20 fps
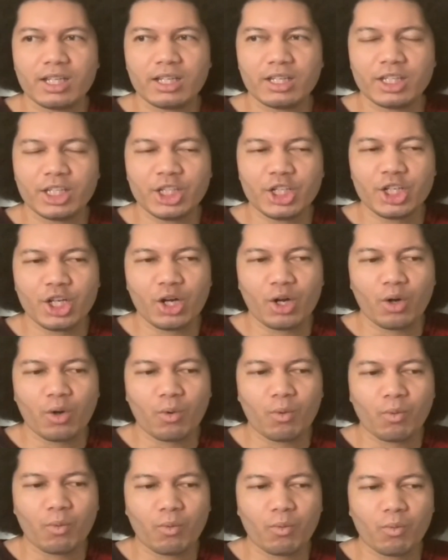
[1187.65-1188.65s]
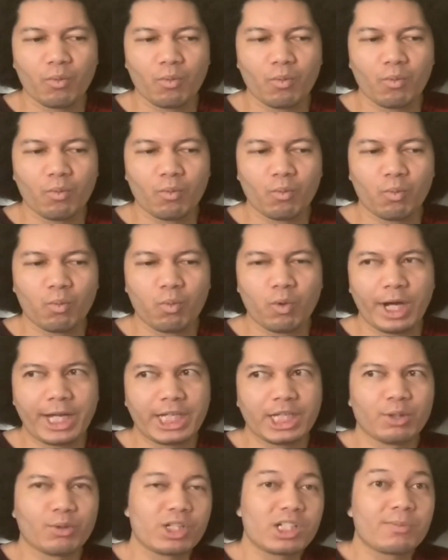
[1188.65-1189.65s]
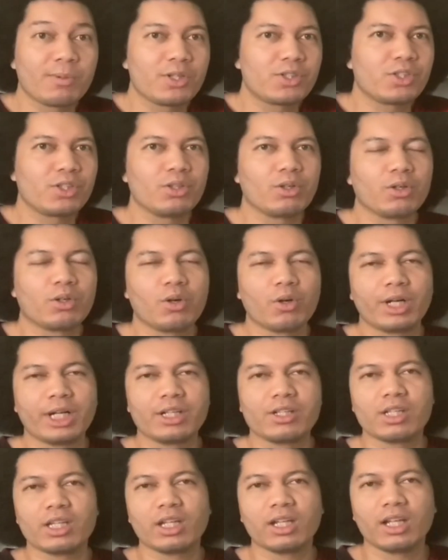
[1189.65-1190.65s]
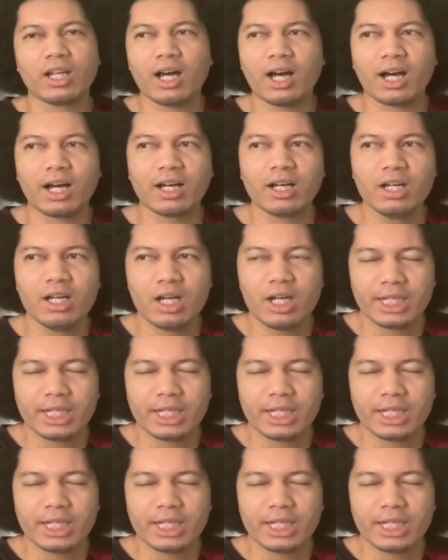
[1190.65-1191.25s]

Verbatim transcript: you know, what you were supposed to do according to the law,